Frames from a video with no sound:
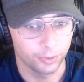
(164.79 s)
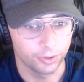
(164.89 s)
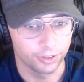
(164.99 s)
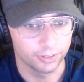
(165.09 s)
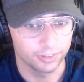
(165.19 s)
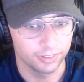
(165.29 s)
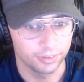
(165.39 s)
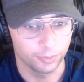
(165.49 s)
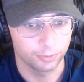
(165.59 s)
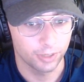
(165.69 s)
We're
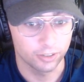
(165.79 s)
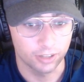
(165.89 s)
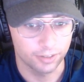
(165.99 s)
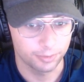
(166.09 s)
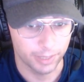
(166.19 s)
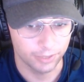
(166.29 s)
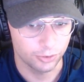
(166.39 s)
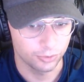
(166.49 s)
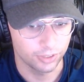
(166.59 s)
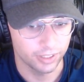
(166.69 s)
falling off about
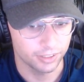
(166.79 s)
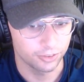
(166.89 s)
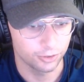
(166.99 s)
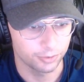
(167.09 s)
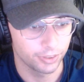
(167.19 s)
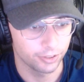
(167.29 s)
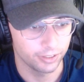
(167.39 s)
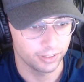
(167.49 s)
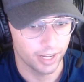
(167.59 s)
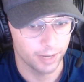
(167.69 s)
2 seconds over
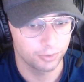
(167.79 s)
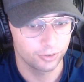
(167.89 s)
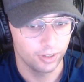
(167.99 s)
30 laps